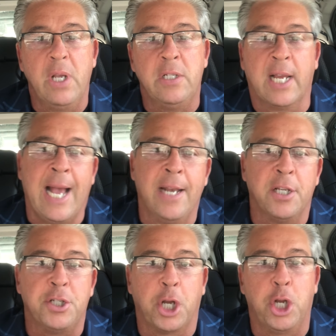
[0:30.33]
to kind
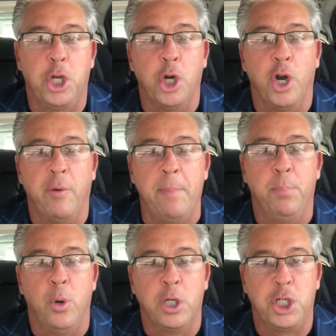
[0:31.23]
of secure
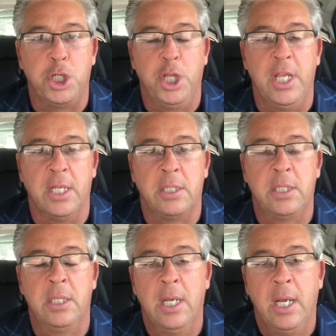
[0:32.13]
and push this
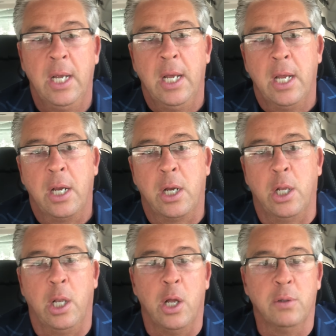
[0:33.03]

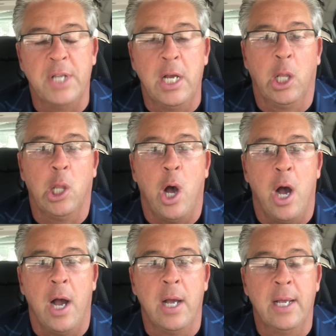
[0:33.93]
closing
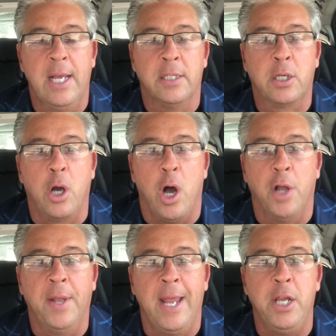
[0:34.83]
along. It's
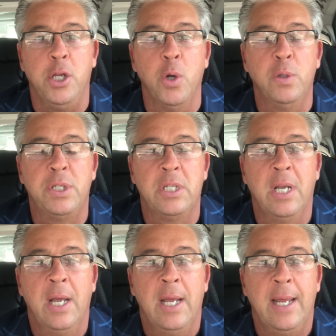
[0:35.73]
called a use
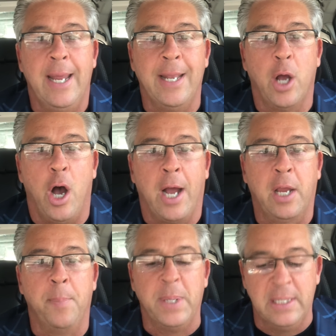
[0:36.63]
and
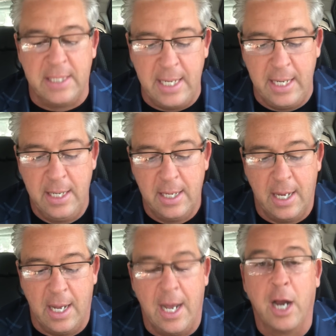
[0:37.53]
occupancy
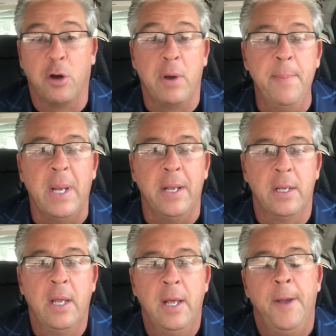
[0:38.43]
agreement.
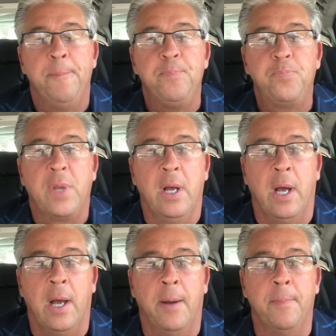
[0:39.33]

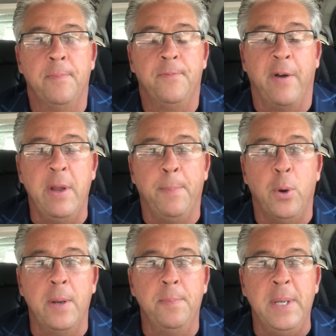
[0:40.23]
Very
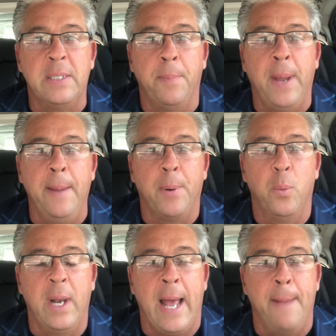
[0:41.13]
important piece of paper.
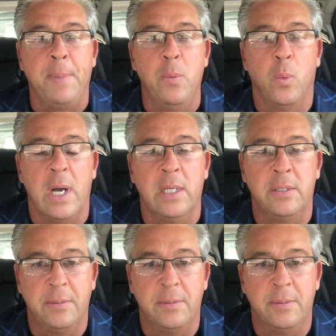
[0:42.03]
What happened was